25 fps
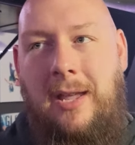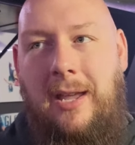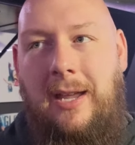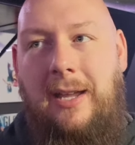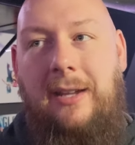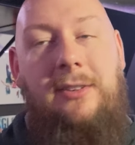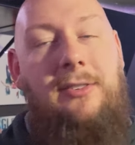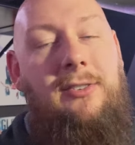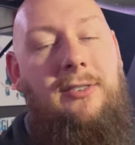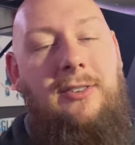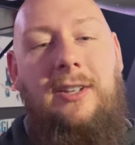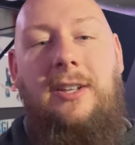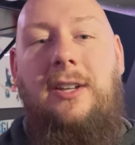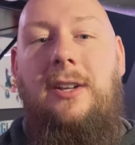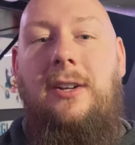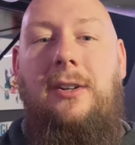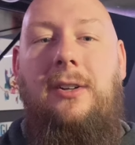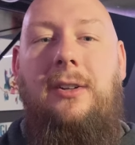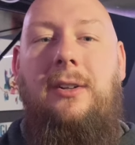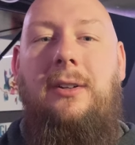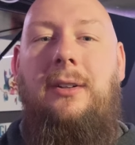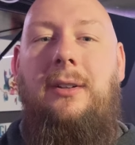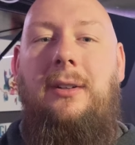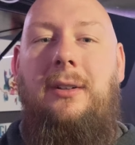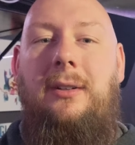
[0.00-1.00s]
is
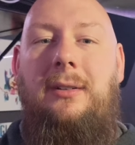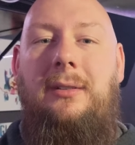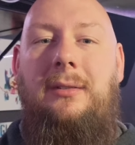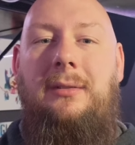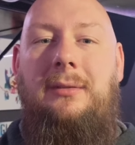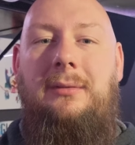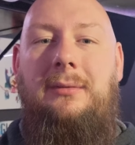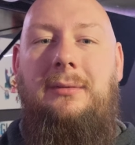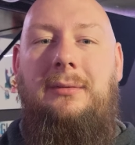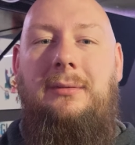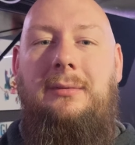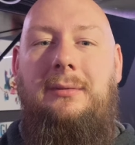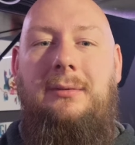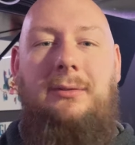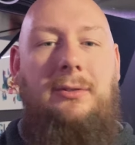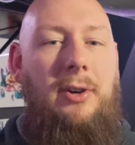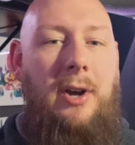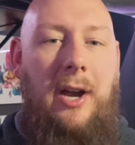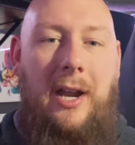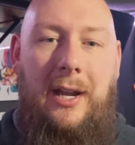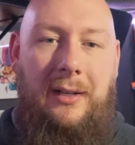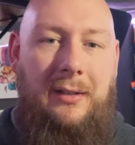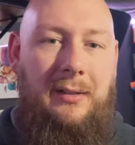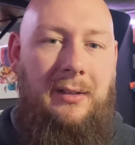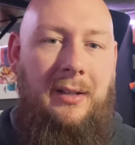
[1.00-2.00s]
still
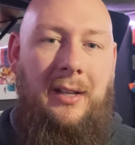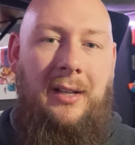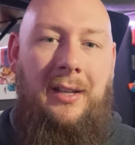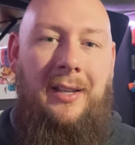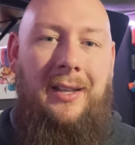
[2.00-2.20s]
great.